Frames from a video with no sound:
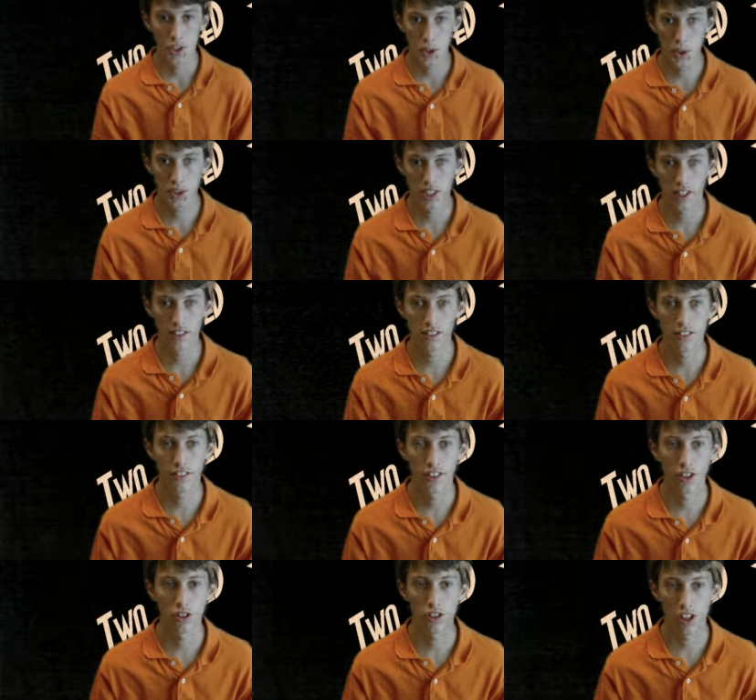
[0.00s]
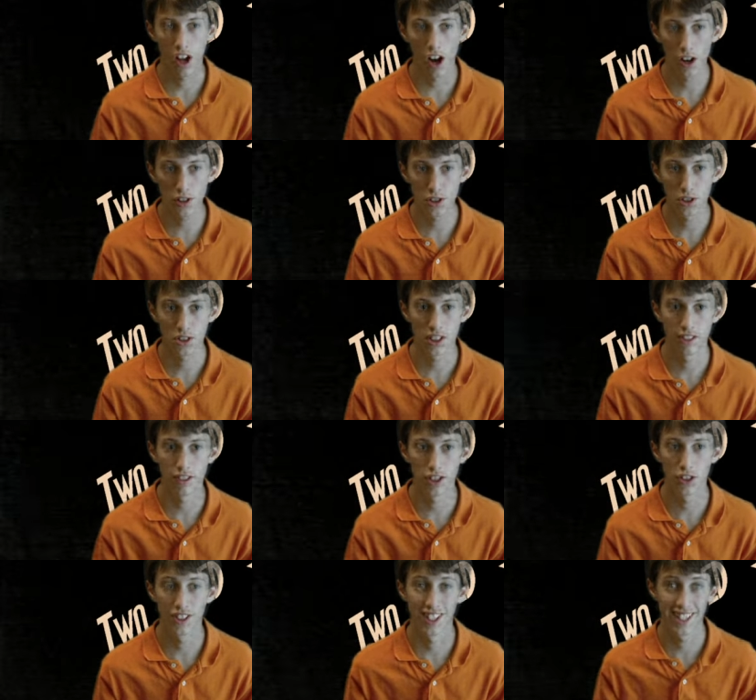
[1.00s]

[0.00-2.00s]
Two Sided Reviews also gives you